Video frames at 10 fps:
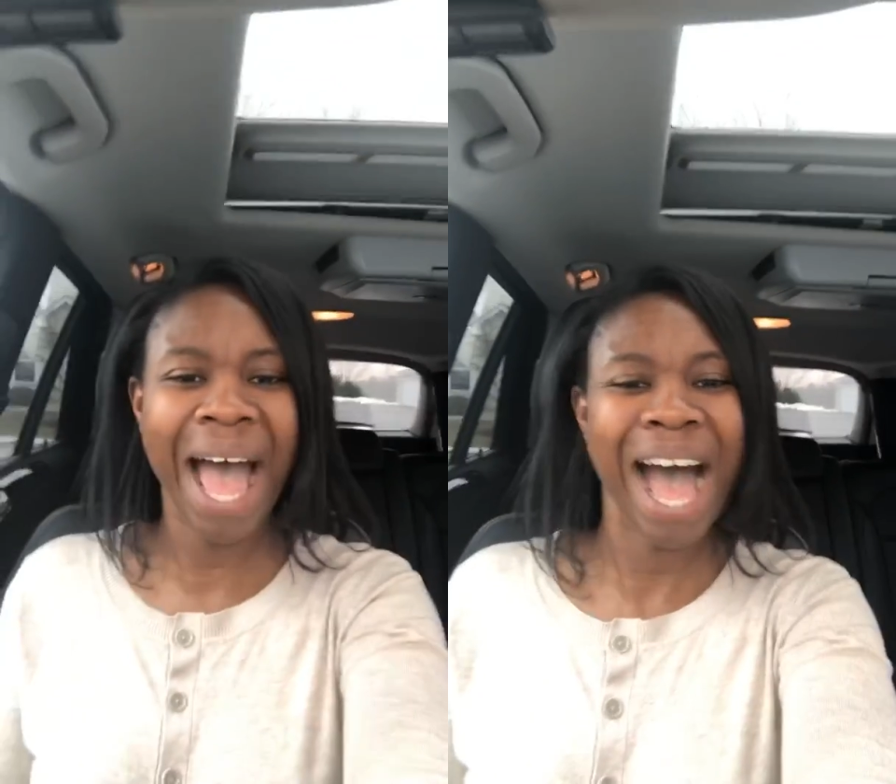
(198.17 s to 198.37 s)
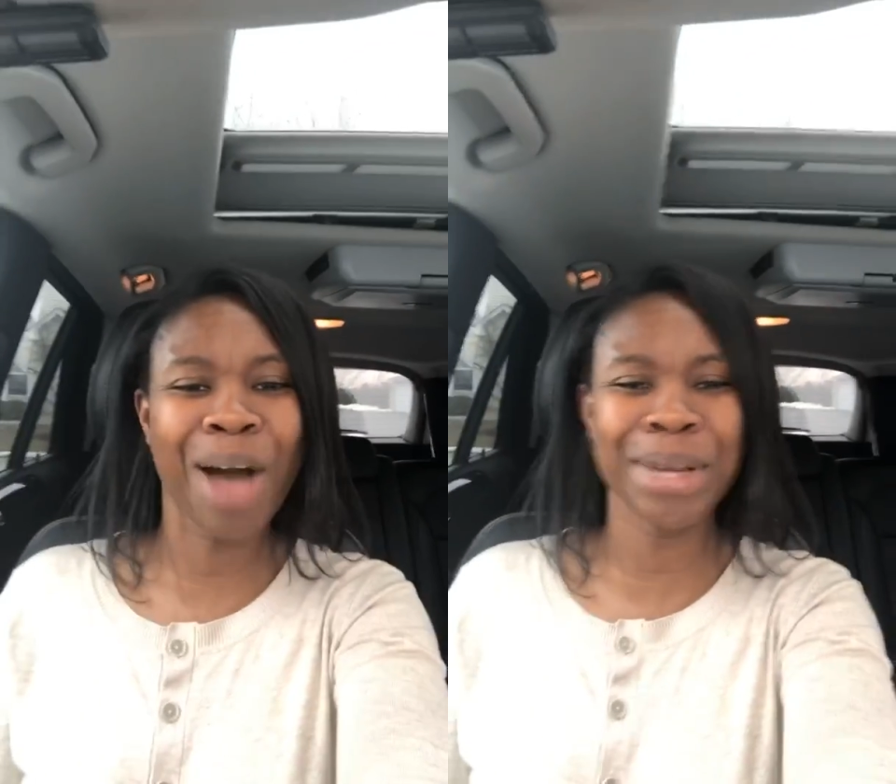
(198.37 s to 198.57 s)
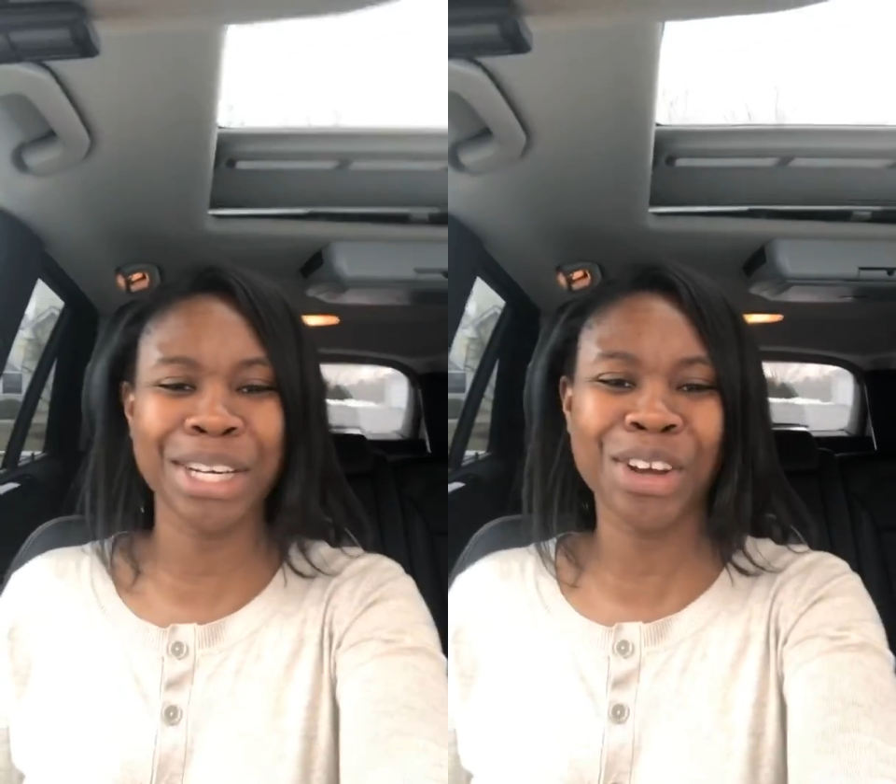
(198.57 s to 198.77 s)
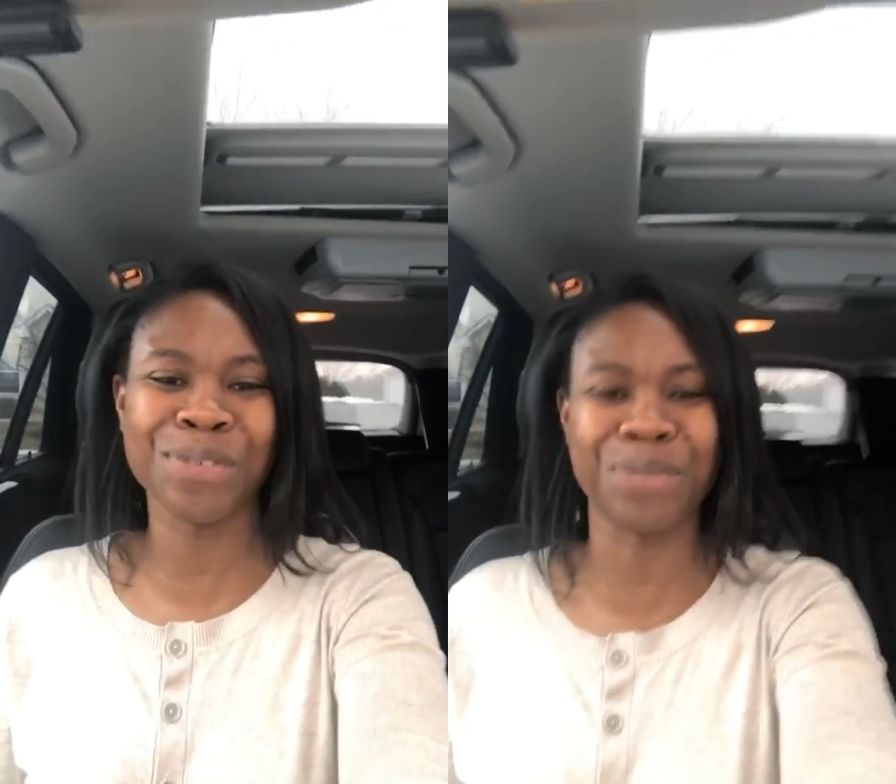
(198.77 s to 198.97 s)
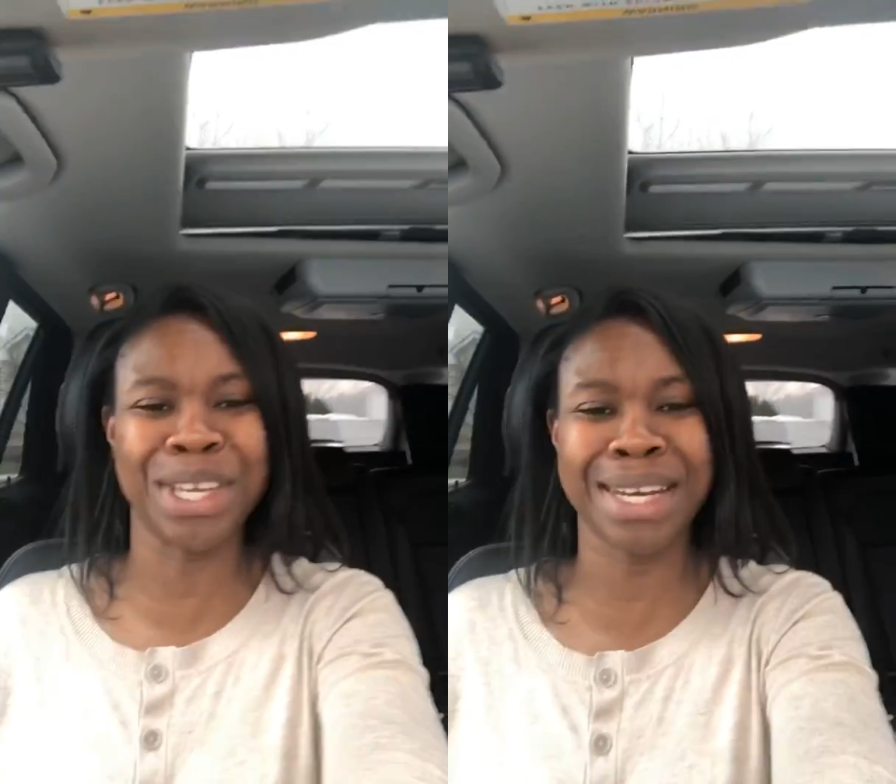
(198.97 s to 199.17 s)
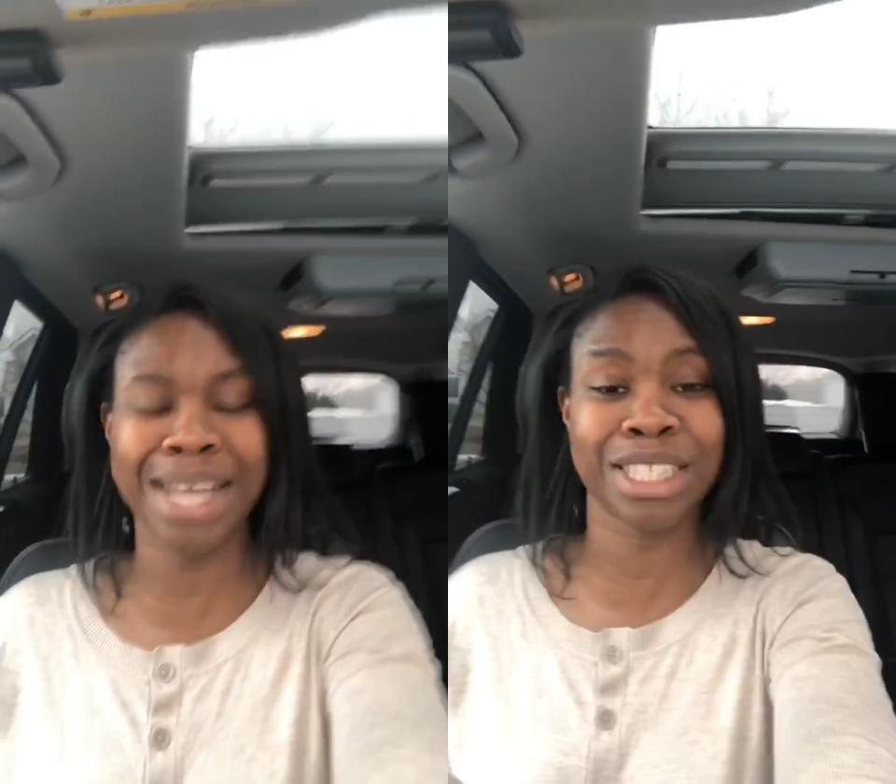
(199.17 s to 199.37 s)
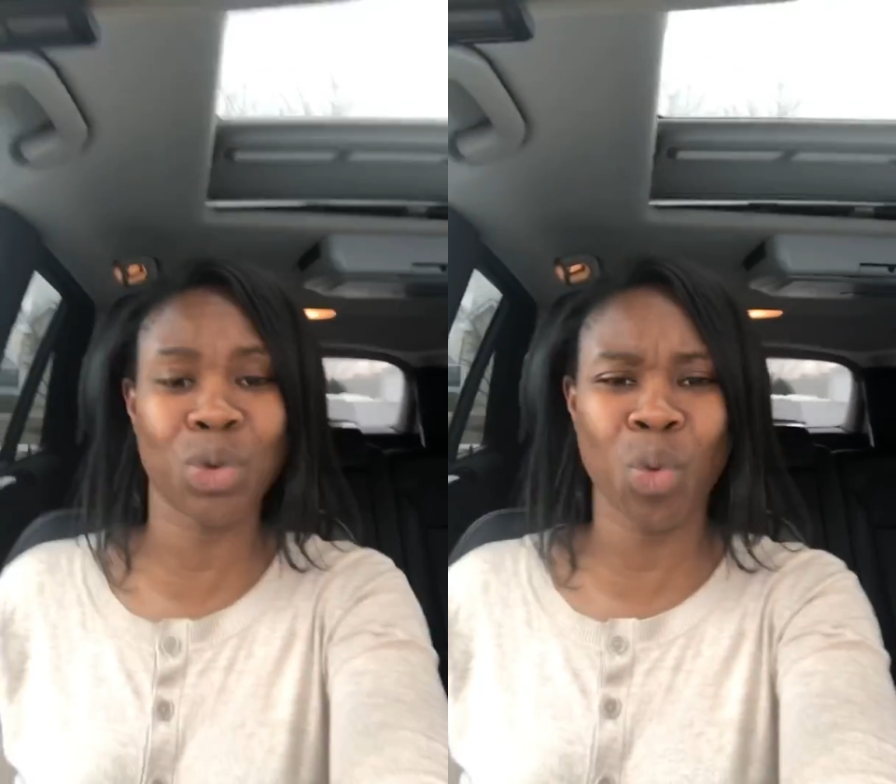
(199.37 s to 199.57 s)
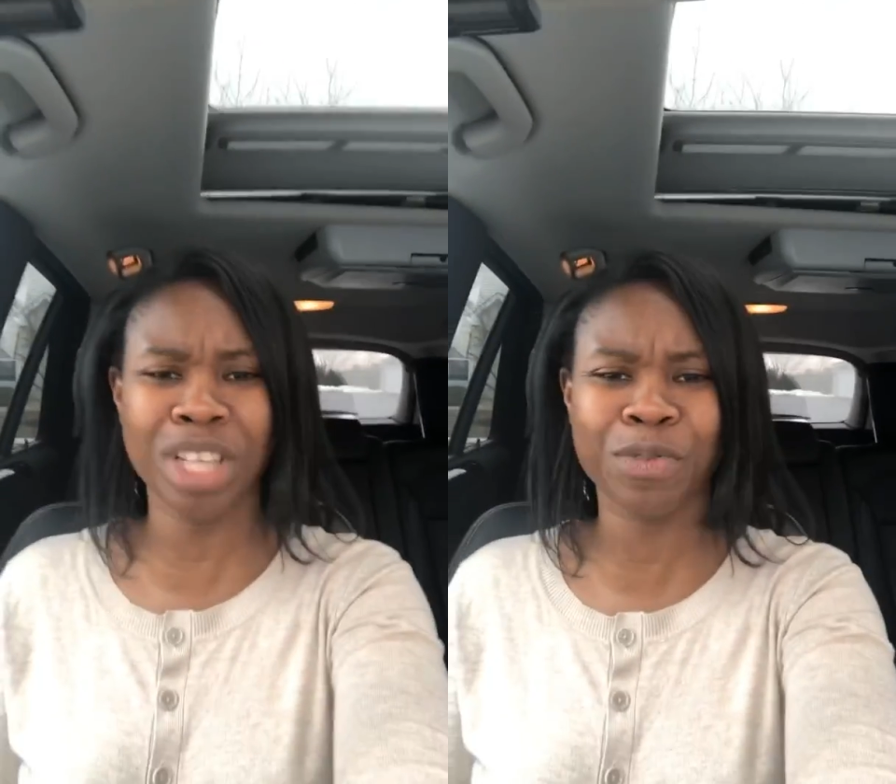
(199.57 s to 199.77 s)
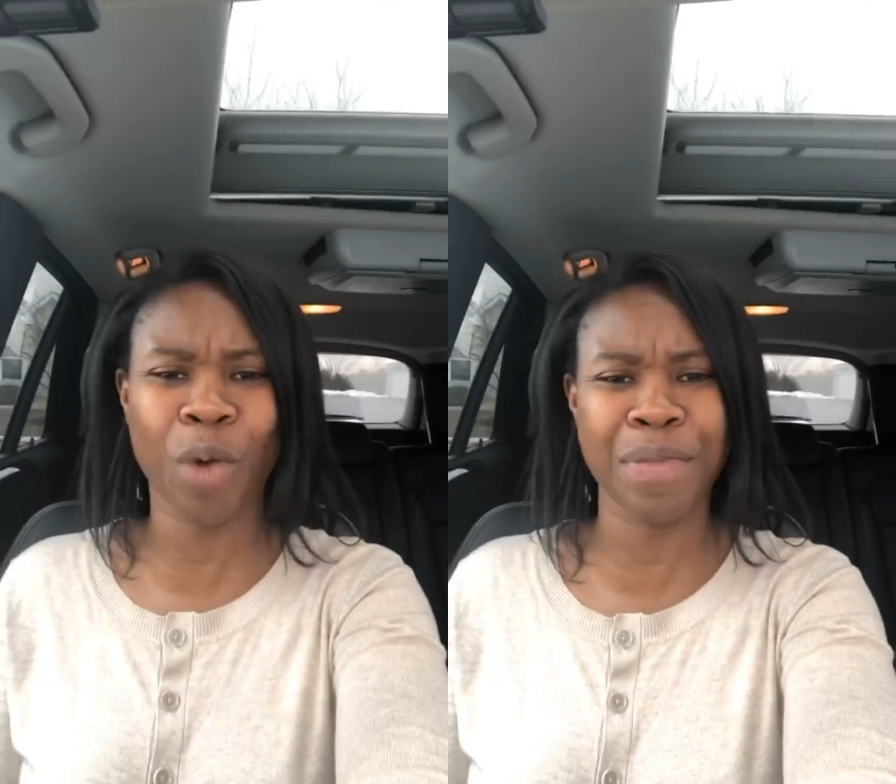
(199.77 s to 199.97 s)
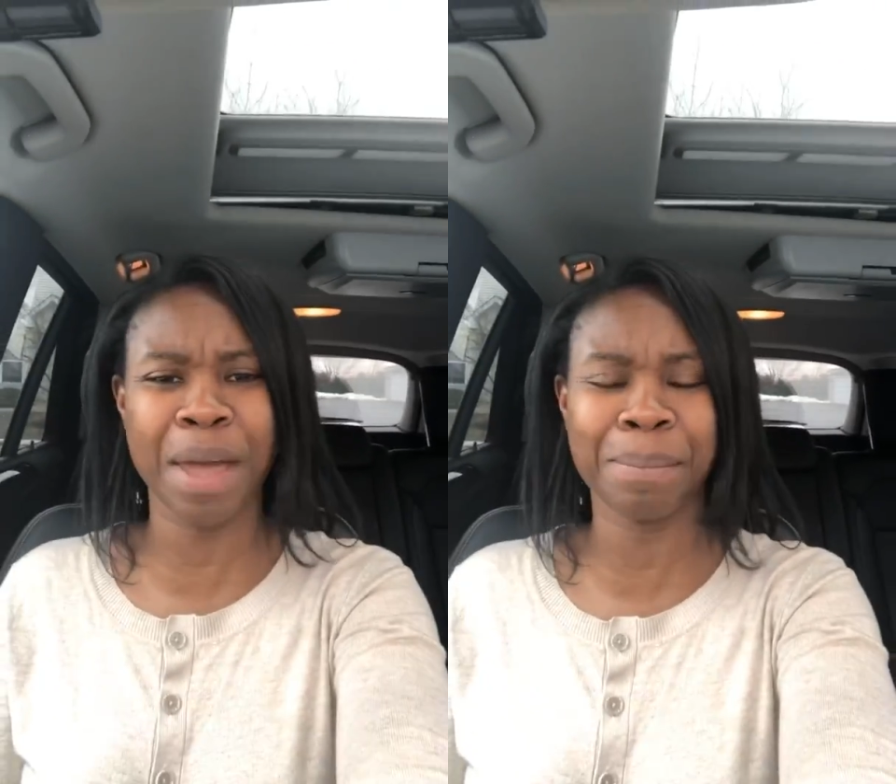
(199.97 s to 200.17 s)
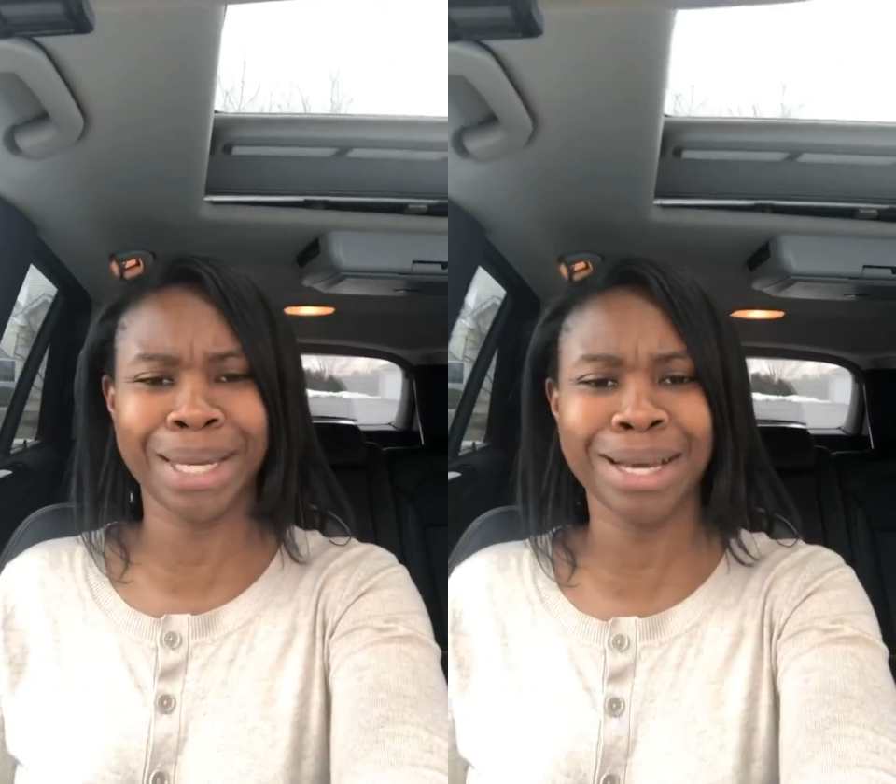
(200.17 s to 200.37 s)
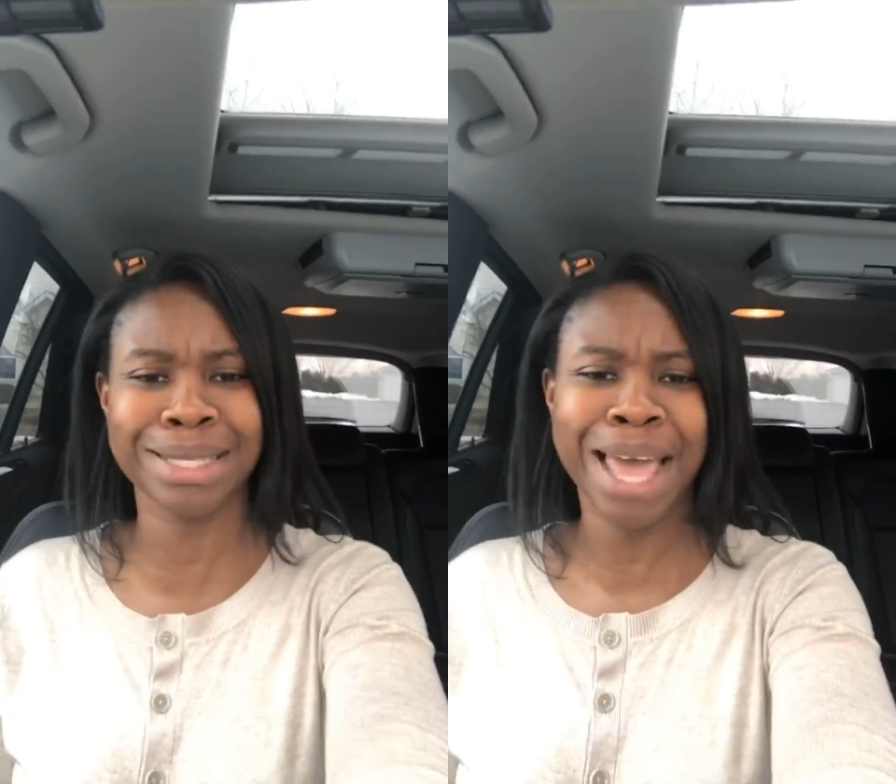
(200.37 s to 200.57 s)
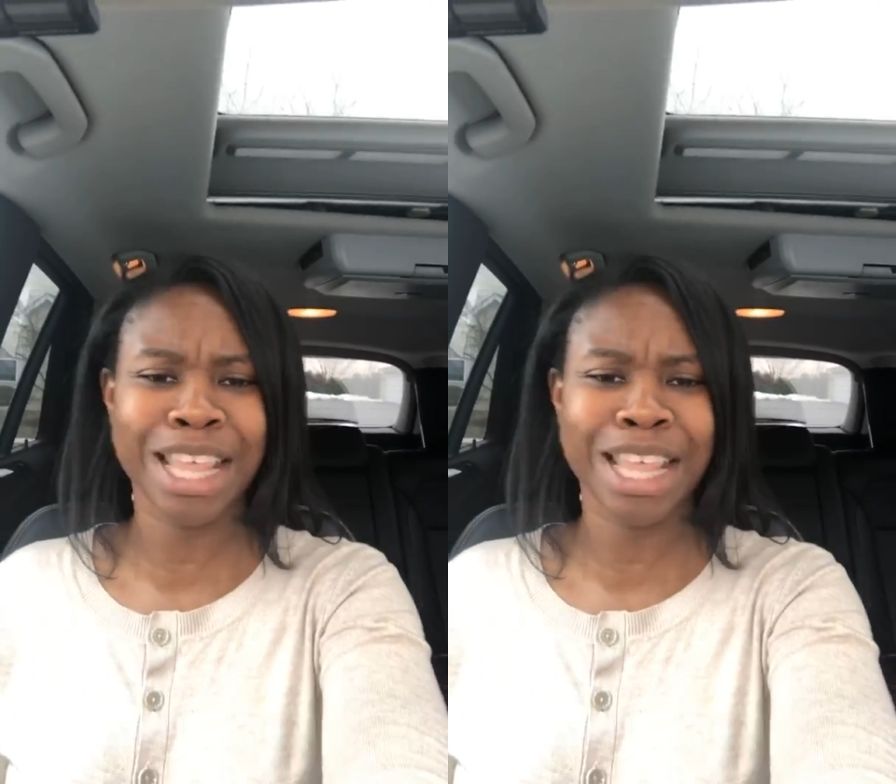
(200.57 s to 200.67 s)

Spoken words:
How inconvenient it was for them because